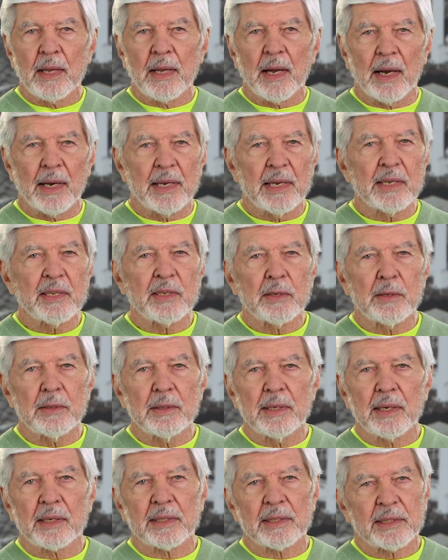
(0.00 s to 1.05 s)
I
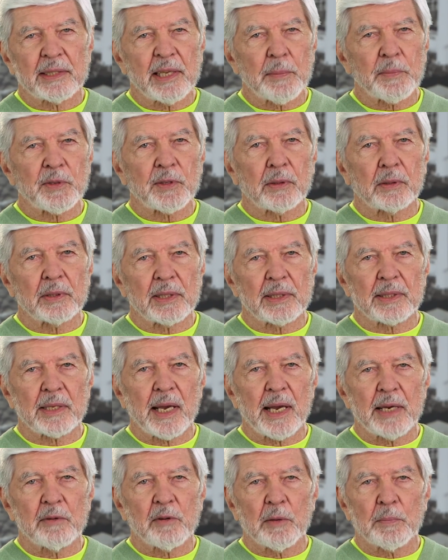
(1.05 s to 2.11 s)
issued the conceptual
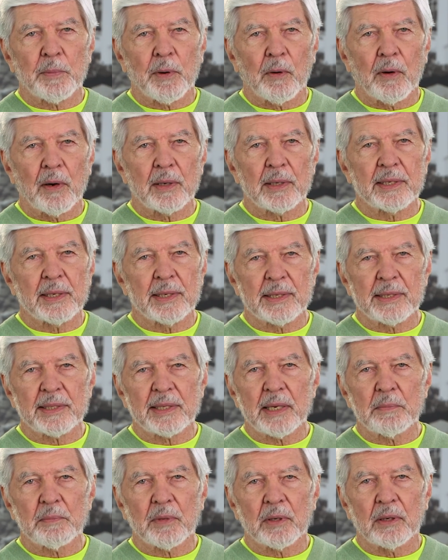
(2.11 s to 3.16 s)
design report in
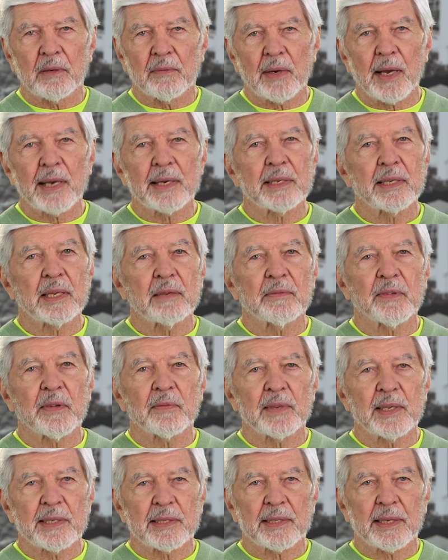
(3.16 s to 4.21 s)
December of
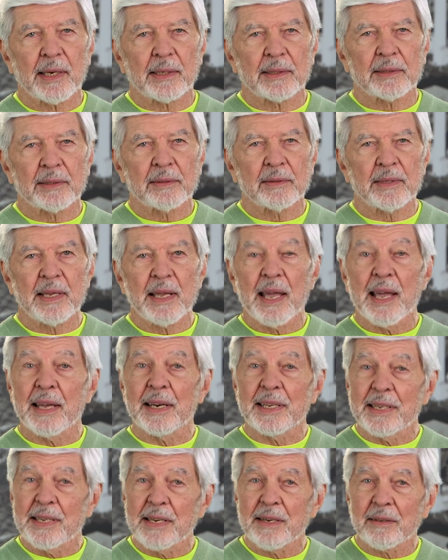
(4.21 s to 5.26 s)
1956,
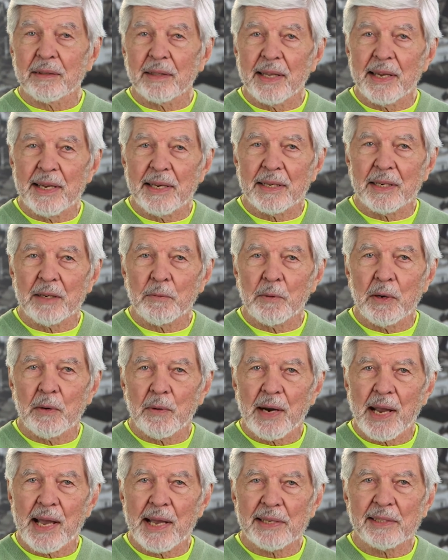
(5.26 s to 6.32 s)
and a year later we
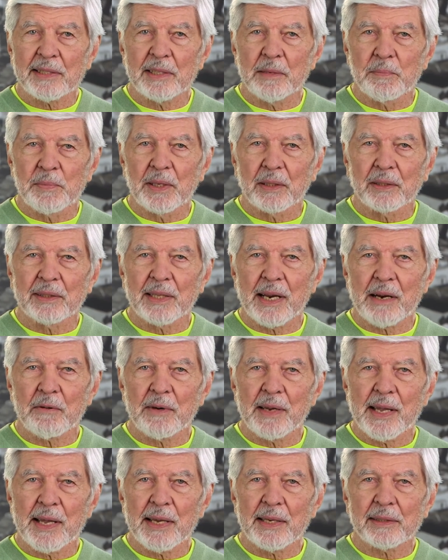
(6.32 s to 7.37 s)
were asked to build that
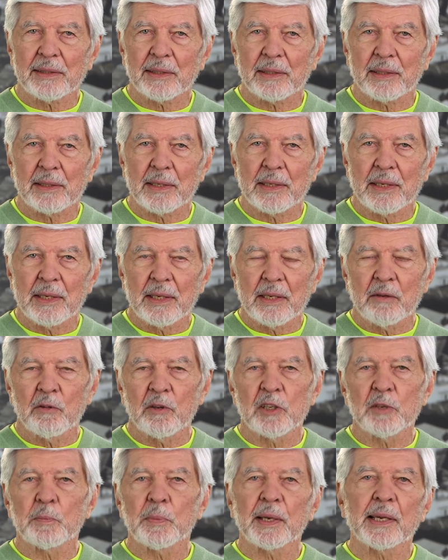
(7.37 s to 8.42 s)
reactor,
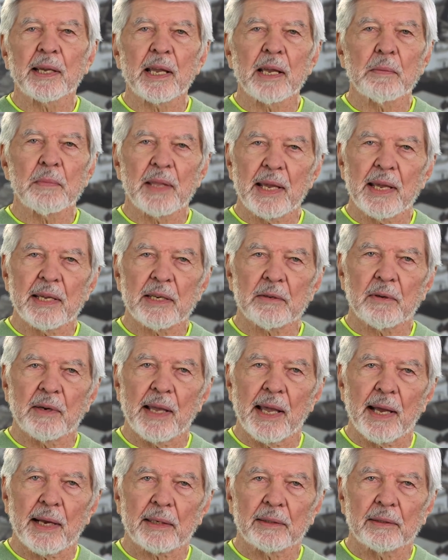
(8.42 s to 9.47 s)
which became the N
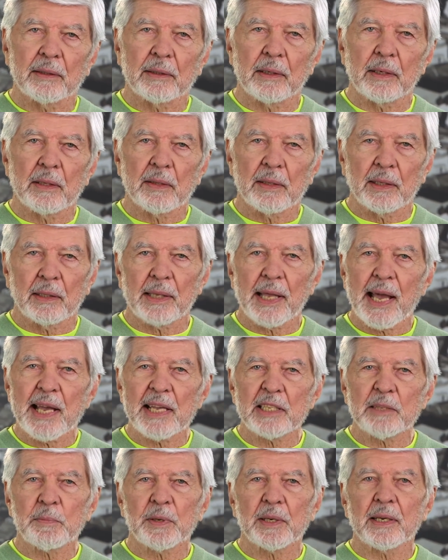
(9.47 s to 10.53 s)
reactor, the
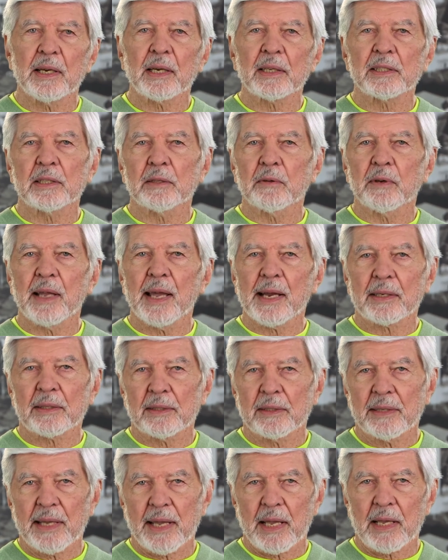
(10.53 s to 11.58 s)
last production
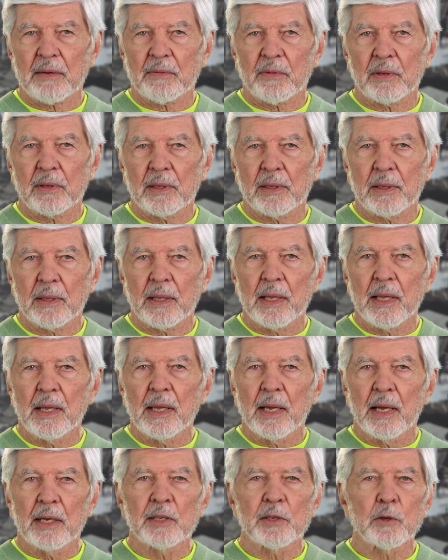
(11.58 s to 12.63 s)
reactor at Hanford,
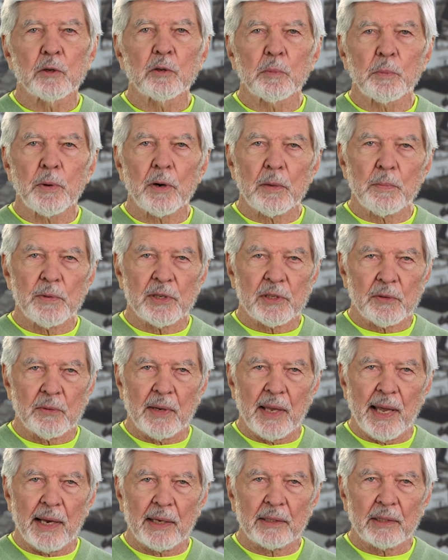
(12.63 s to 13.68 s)
a dual-purpose
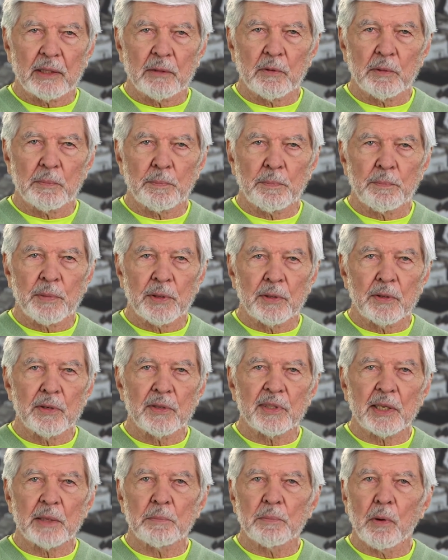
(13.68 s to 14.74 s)
reactor with
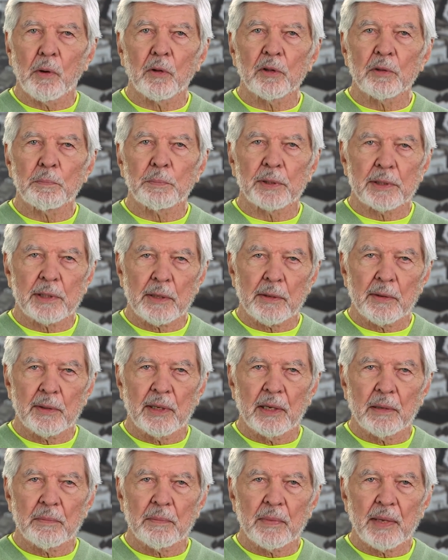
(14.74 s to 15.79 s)
producing both
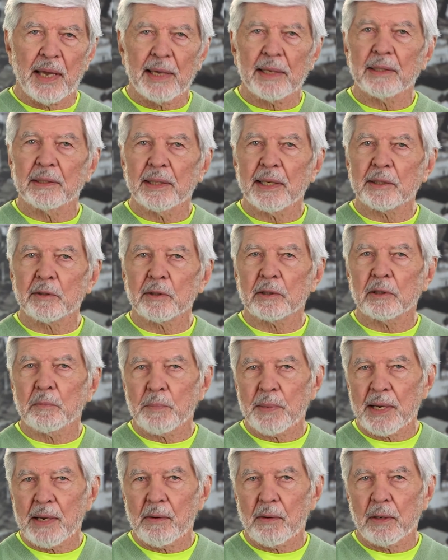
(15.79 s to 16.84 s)
plutonium and electrical
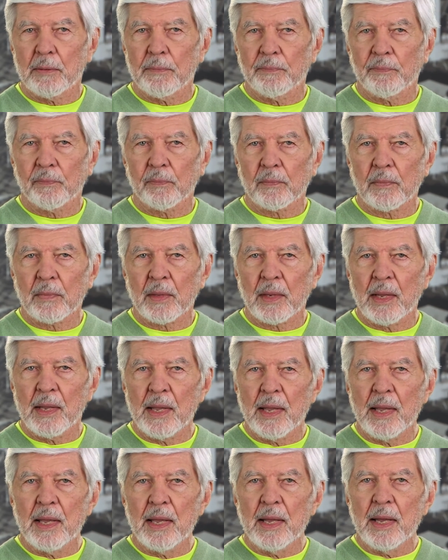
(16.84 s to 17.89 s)
power.
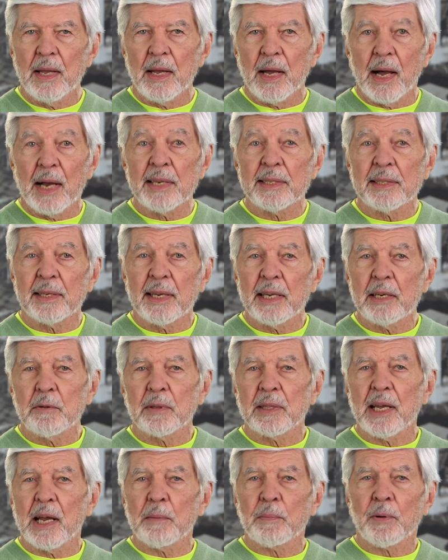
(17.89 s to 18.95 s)
I stayed
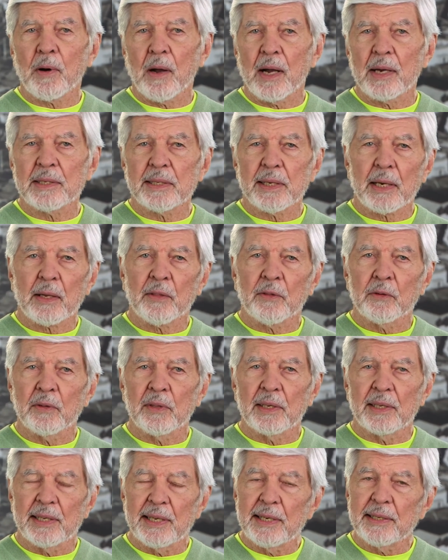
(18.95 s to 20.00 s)
with that project through
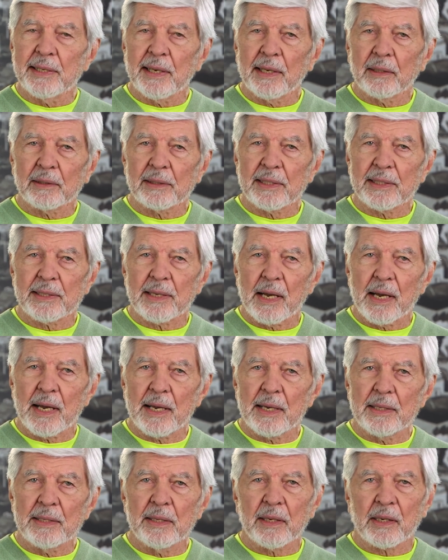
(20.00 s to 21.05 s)
the detailed
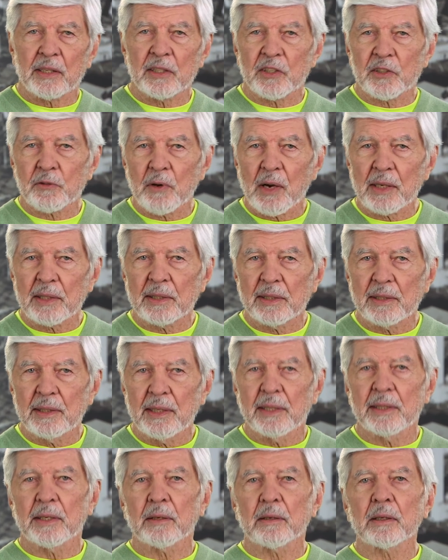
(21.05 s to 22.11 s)
design, the construction,
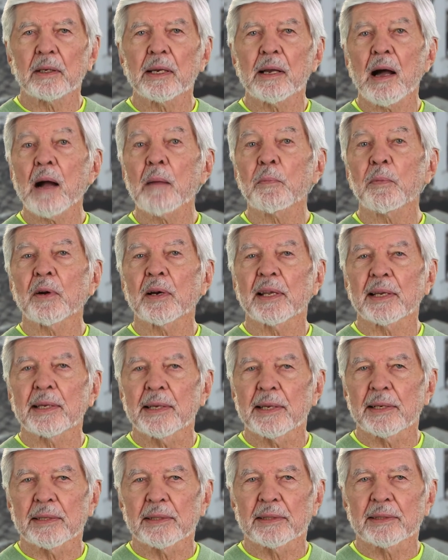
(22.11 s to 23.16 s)
and the early operating
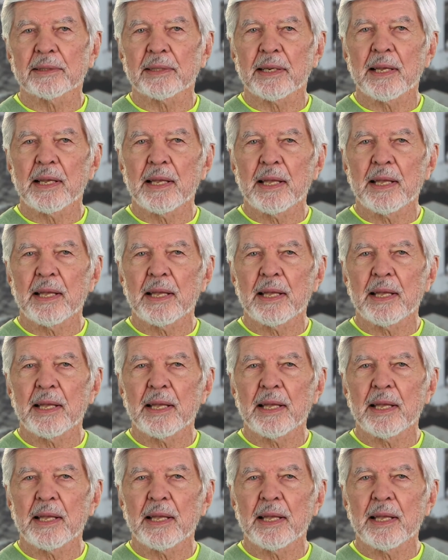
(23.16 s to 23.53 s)
years.